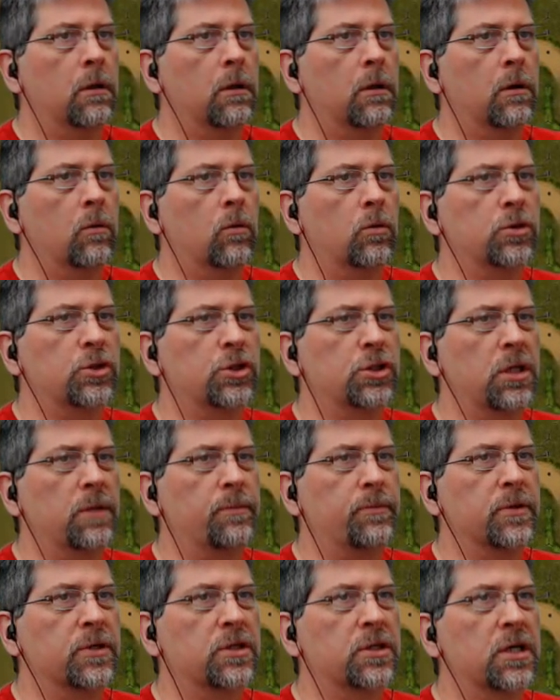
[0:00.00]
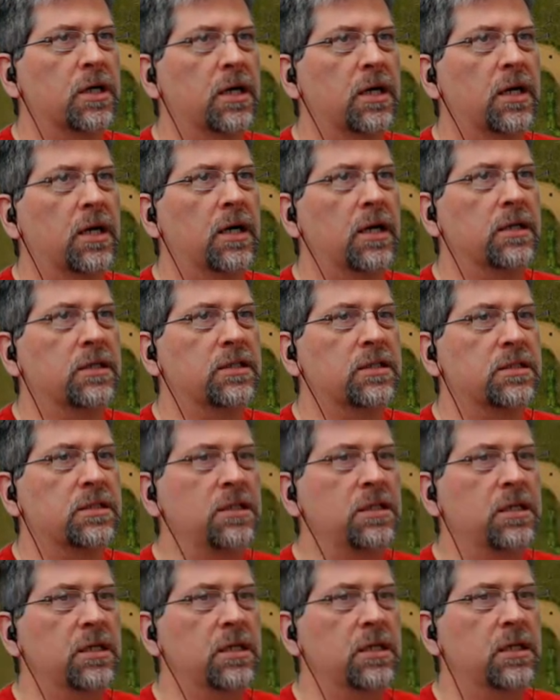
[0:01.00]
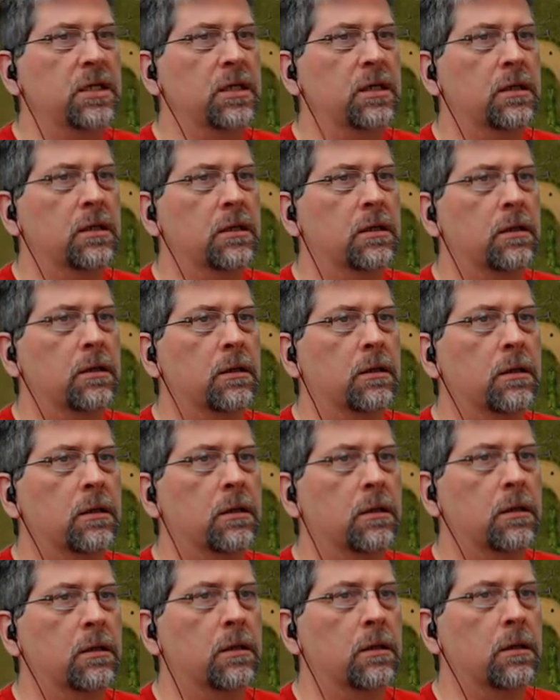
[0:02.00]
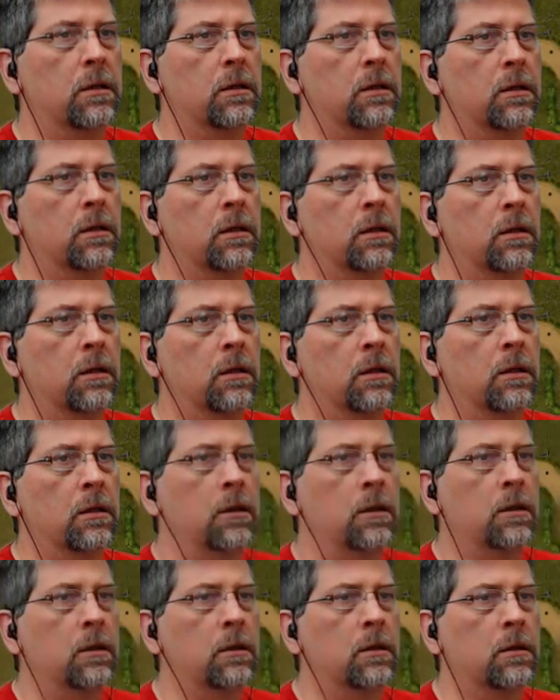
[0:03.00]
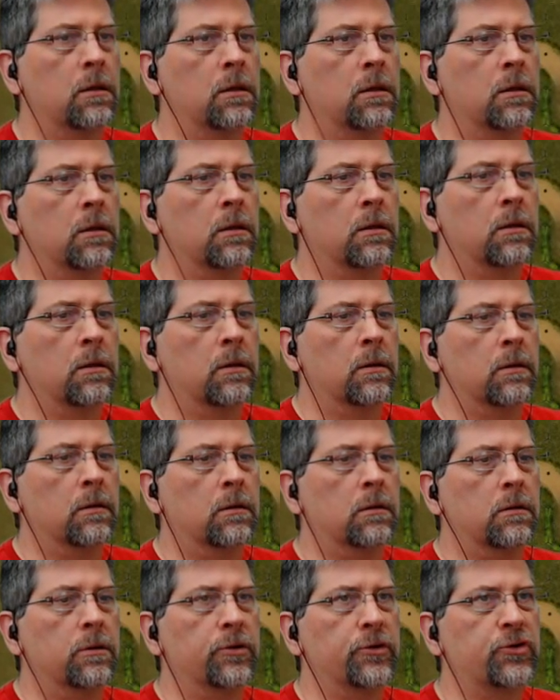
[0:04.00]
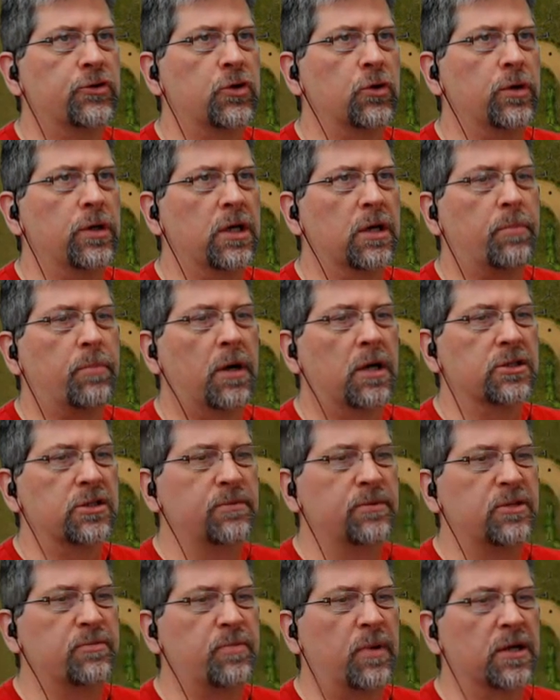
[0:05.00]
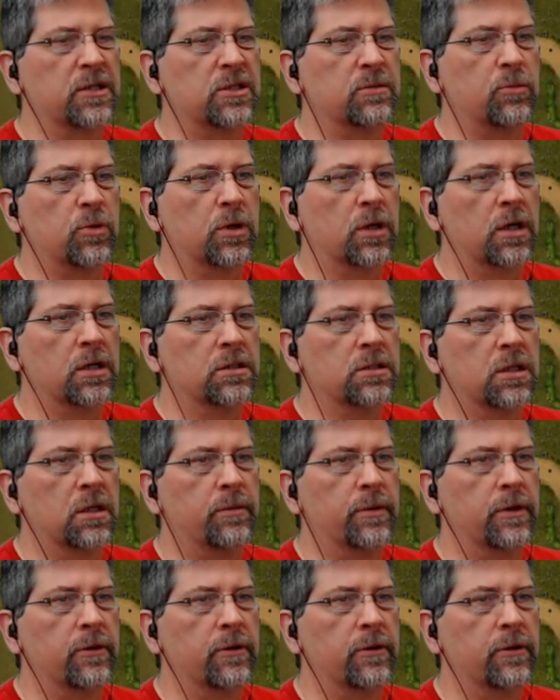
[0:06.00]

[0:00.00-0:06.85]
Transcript: We'll just keep this guy CE, so he can possibly spot some more guys coming.